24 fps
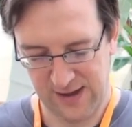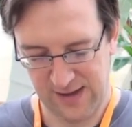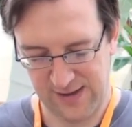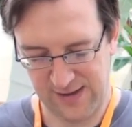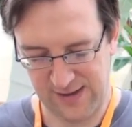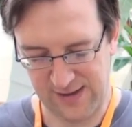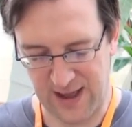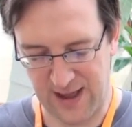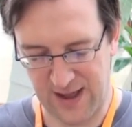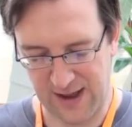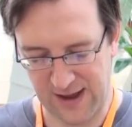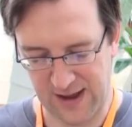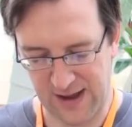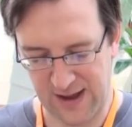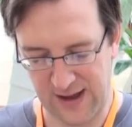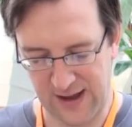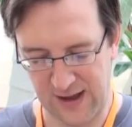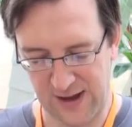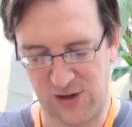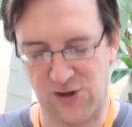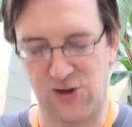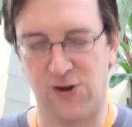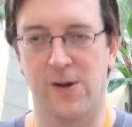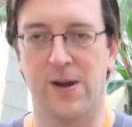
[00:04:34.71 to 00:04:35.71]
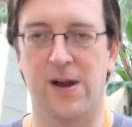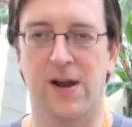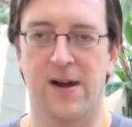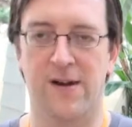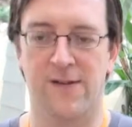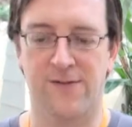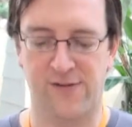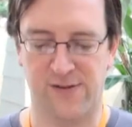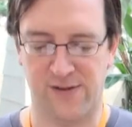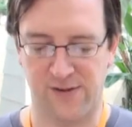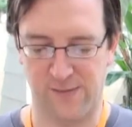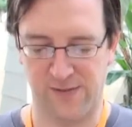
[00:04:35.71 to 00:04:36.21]
Sega showing
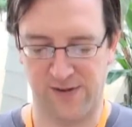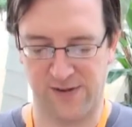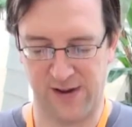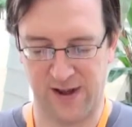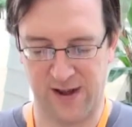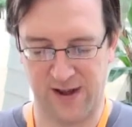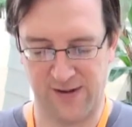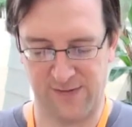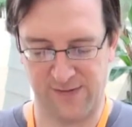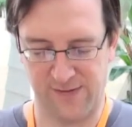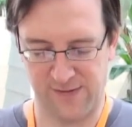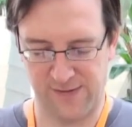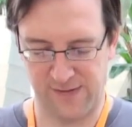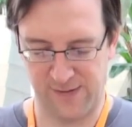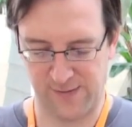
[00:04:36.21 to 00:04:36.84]
off some stuff.